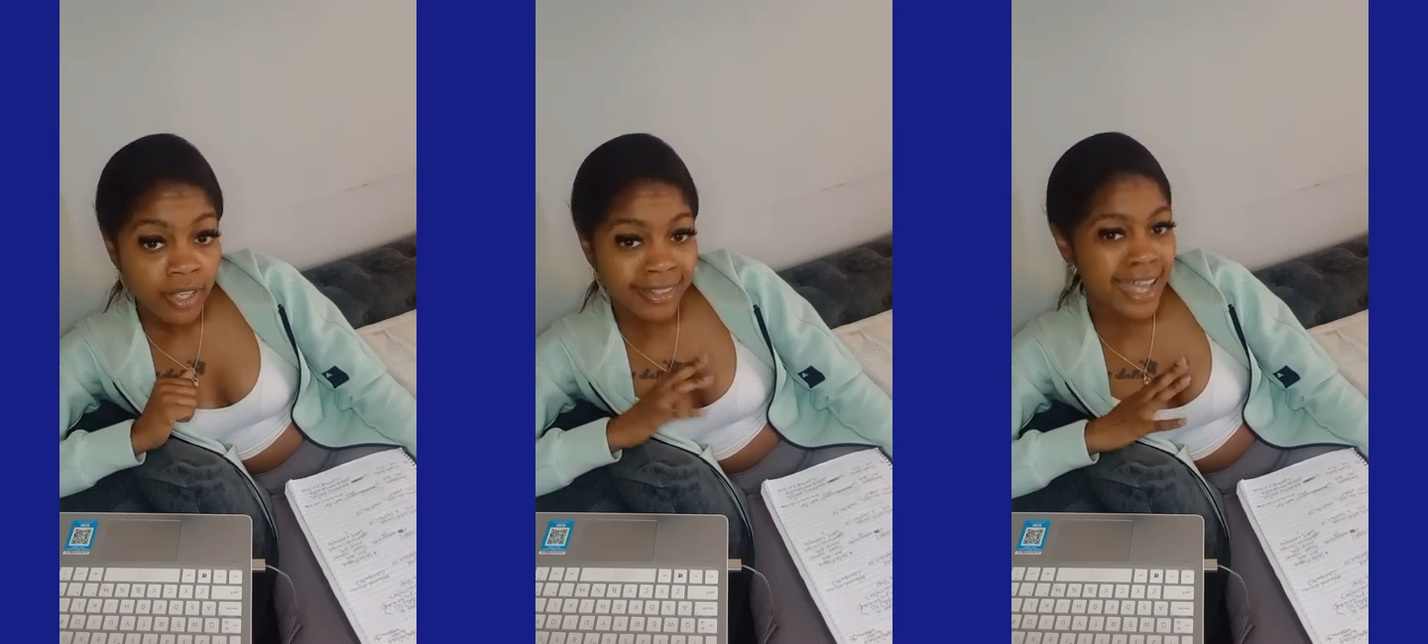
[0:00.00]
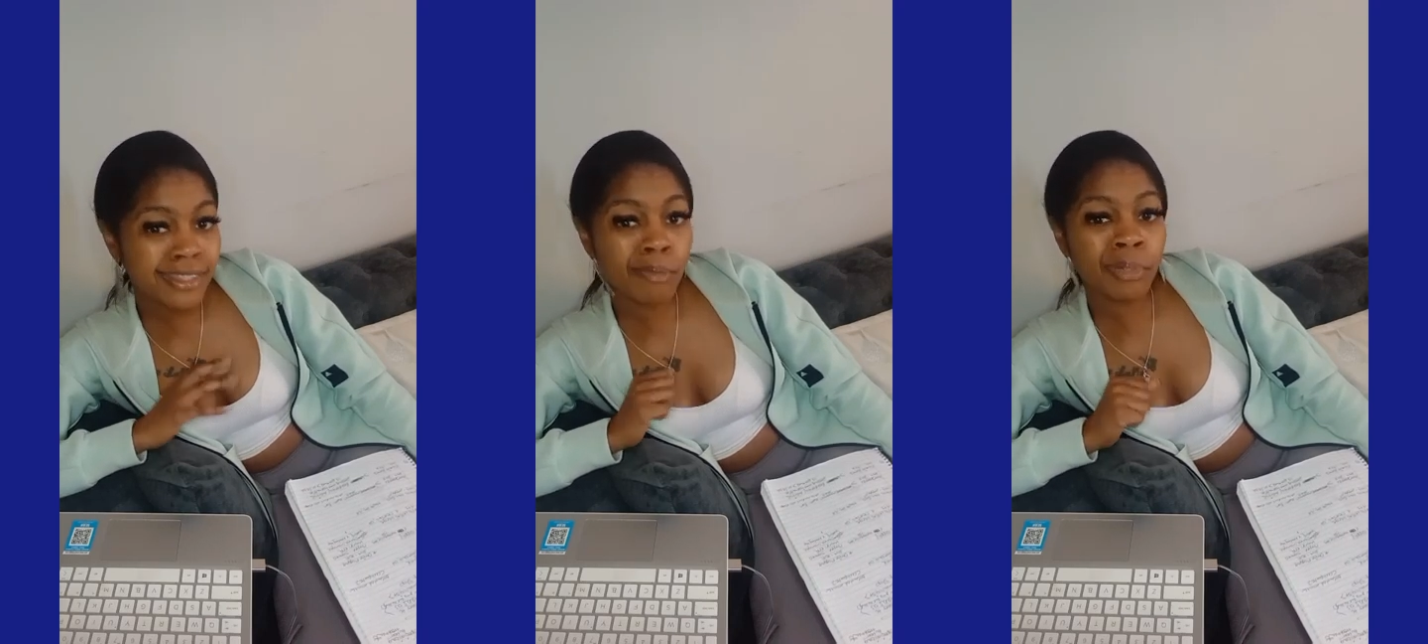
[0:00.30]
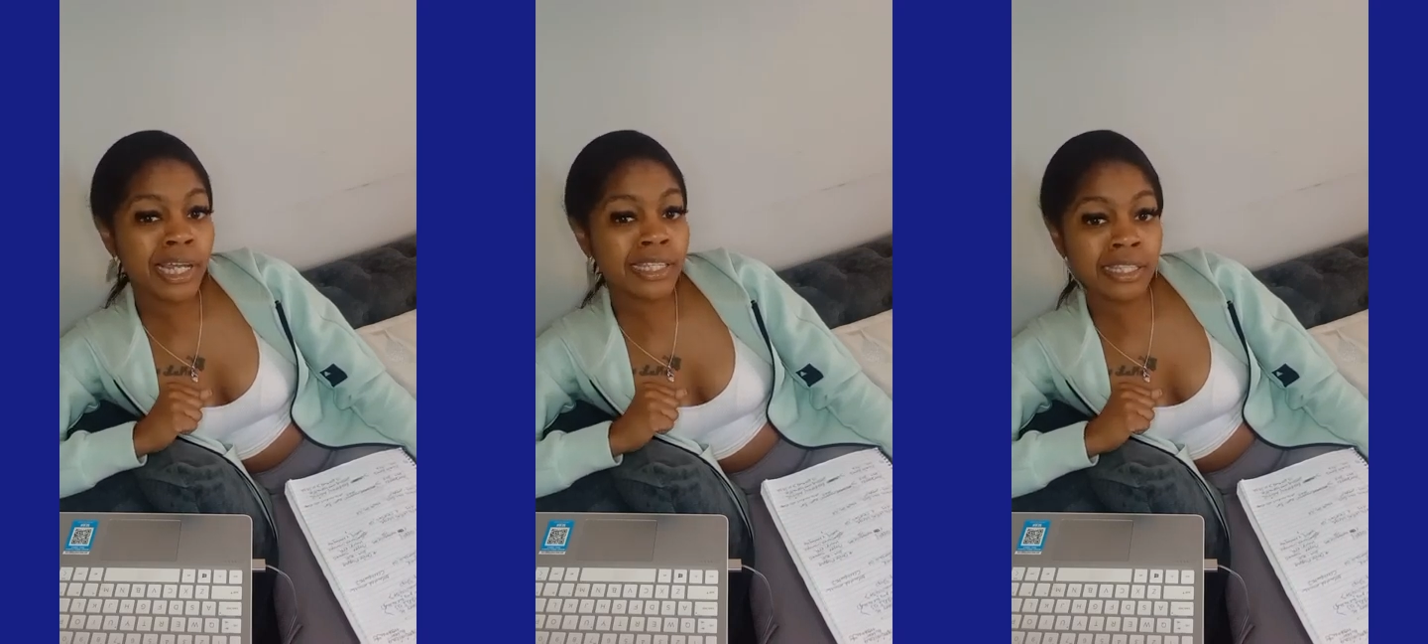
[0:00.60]
That's the
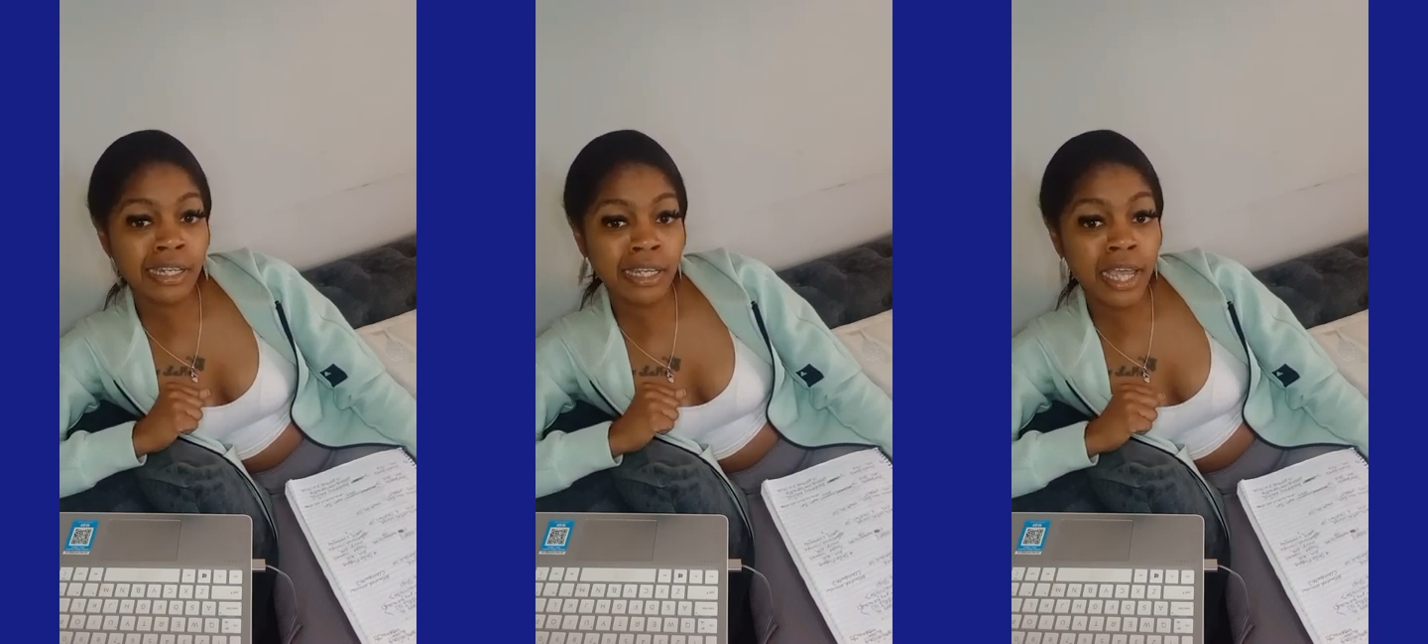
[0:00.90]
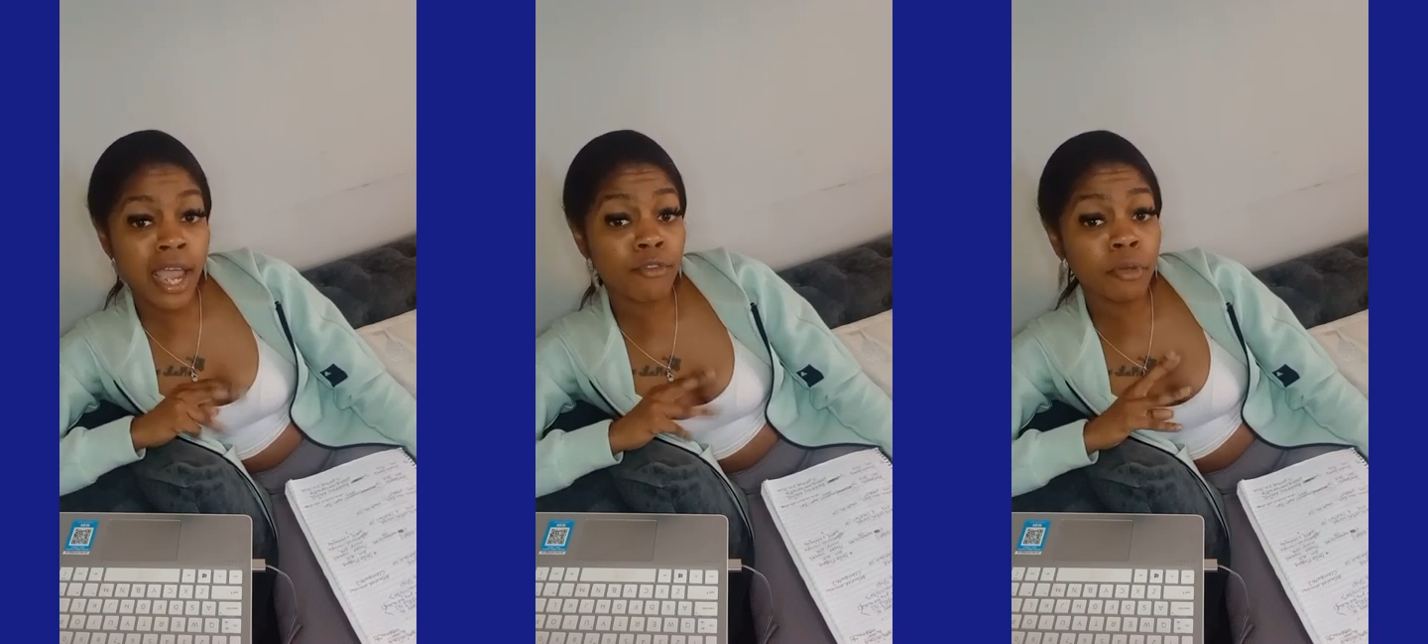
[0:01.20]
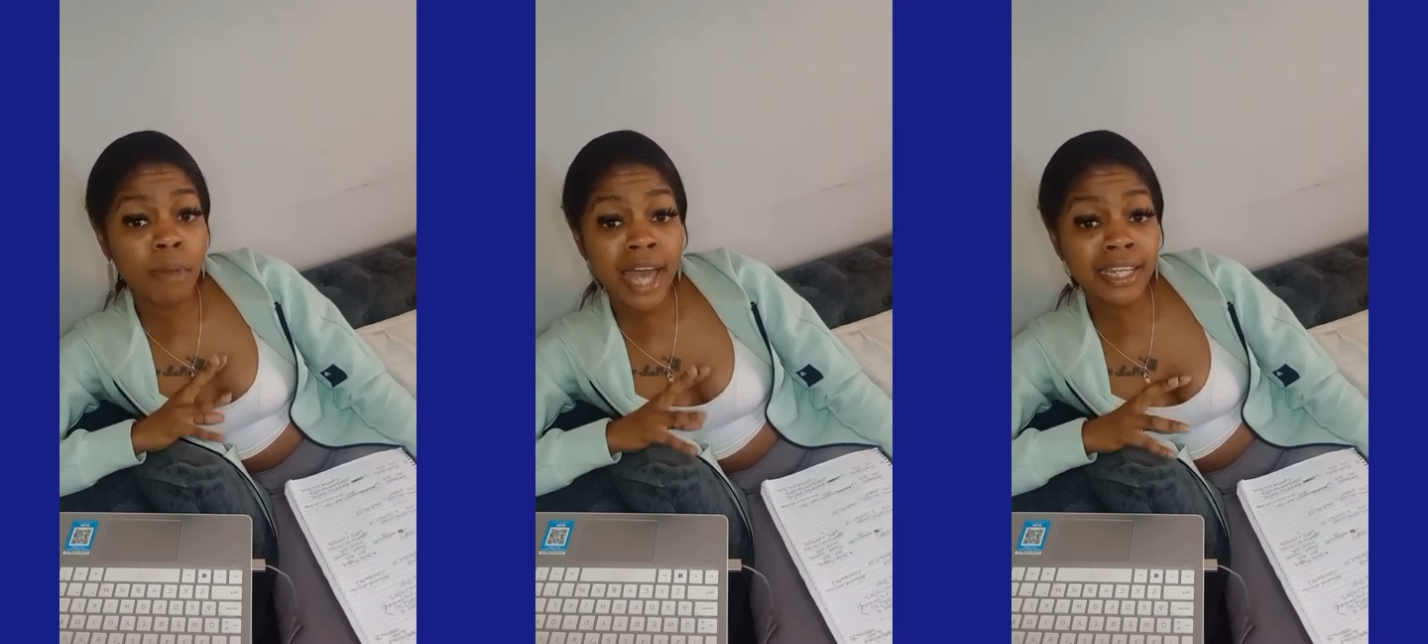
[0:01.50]
blessing in it.
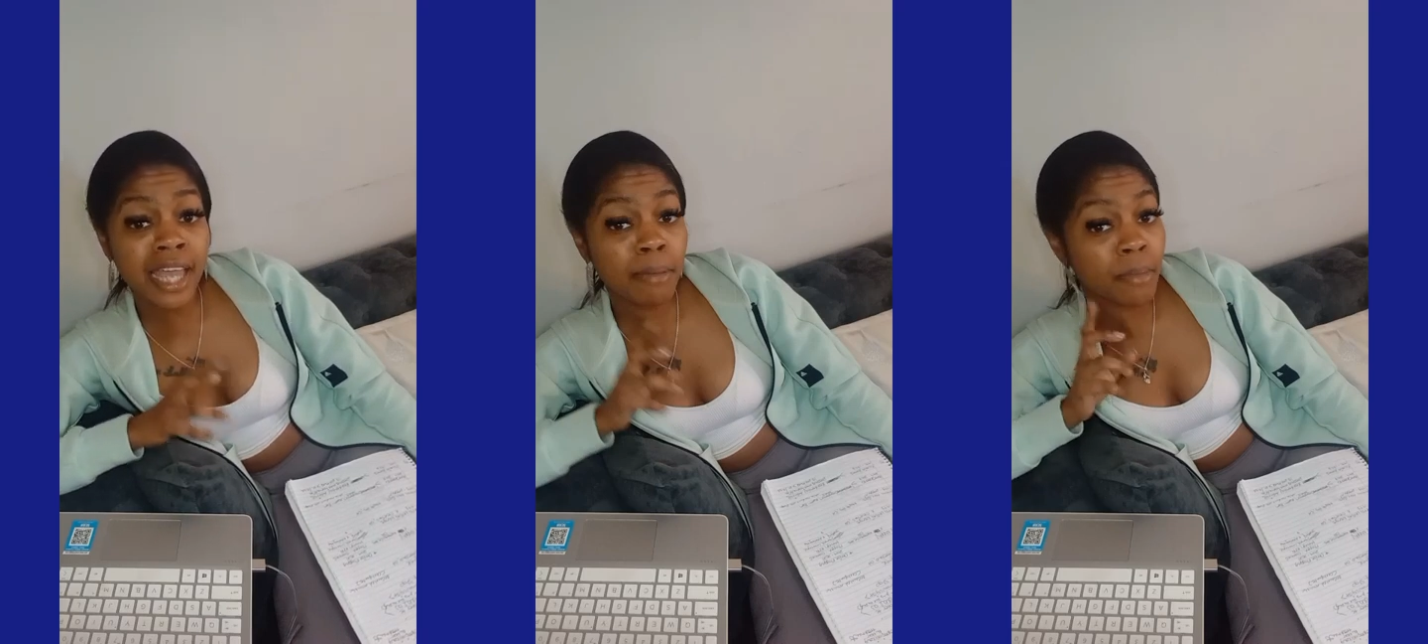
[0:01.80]
Everybody ain't